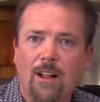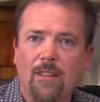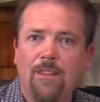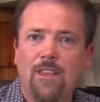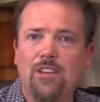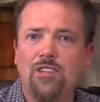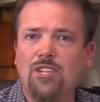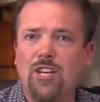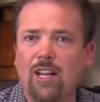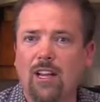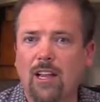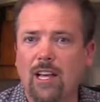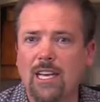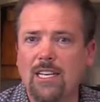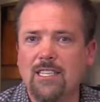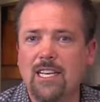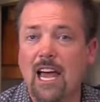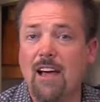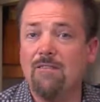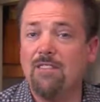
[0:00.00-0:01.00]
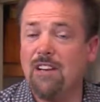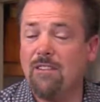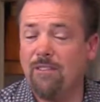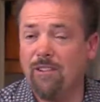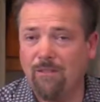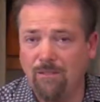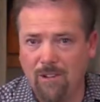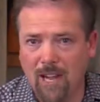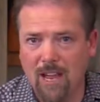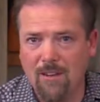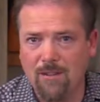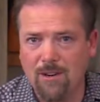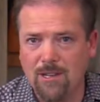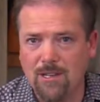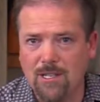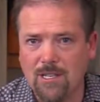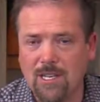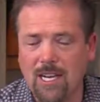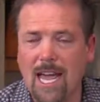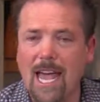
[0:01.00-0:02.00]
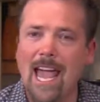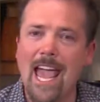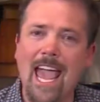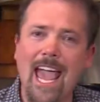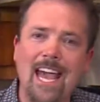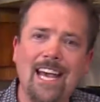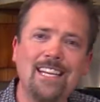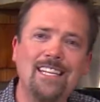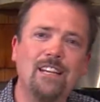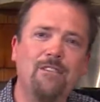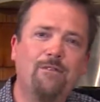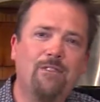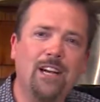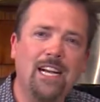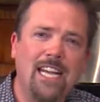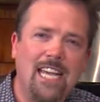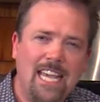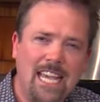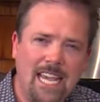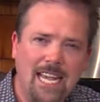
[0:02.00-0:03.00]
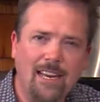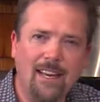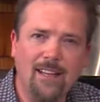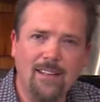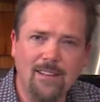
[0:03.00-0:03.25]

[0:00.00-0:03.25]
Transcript: the chilies have different flavors and different heat